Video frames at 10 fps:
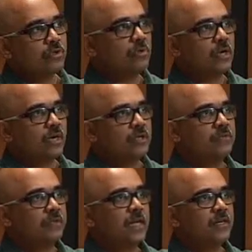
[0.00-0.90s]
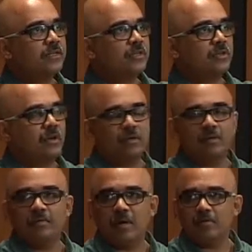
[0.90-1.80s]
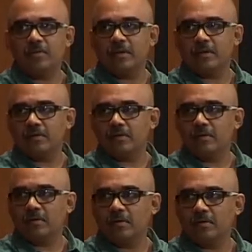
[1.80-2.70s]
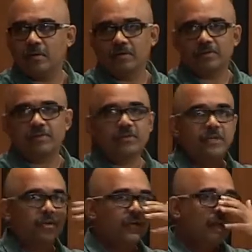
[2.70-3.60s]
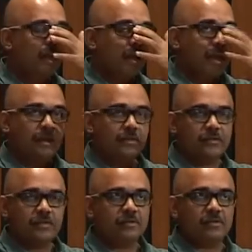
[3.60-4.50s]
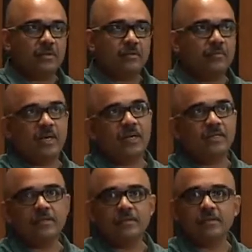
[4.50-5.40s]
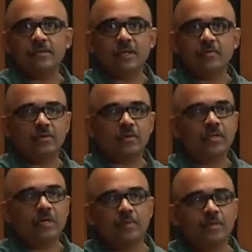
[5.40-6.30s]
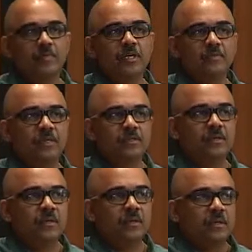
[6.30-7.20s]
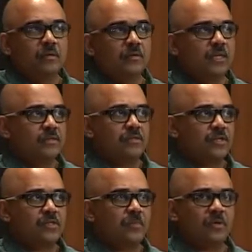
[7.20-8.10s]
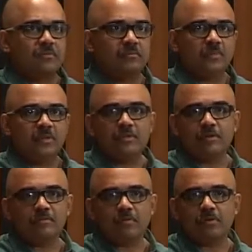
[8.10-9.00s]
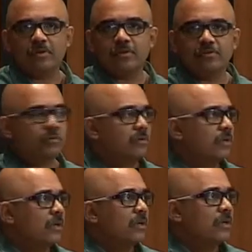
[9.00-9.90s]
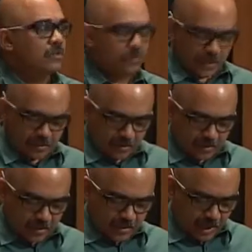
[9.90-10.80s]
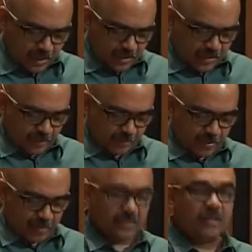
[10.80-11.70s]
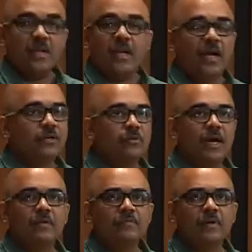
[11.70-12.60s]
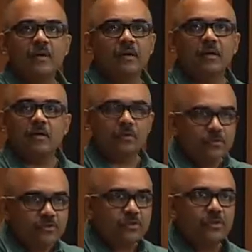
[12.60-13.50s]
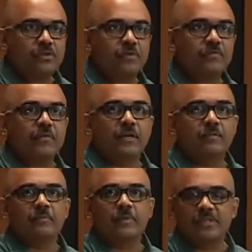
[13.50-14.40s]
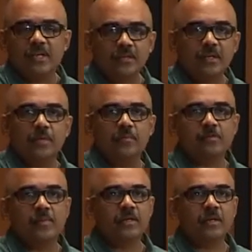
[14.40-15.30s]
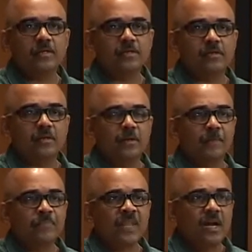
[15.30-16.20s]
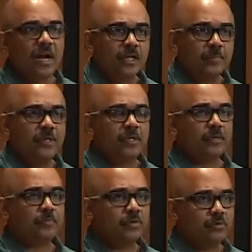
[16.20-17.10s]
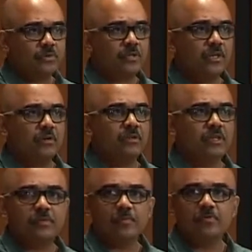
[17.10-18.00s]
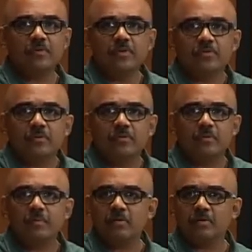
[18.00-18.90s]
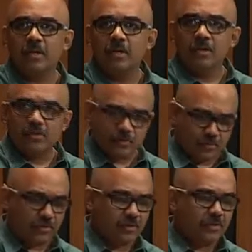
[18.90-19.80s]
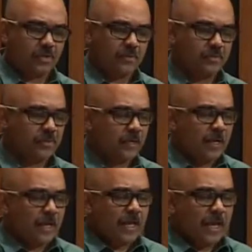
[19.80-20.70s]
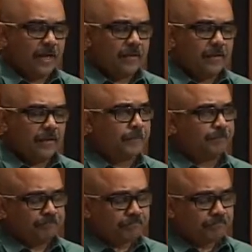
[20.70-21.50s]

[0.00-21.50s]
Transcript: you a kind of reality out there on a screen, and it's by 1939 we're talking about a medium that's just about 30 to 40 years old. So it's a hardly developed medium, and you have a huge tradition of that, where Shantaram was making his Aadmi and Padosi and all these movies which are about social themes. And in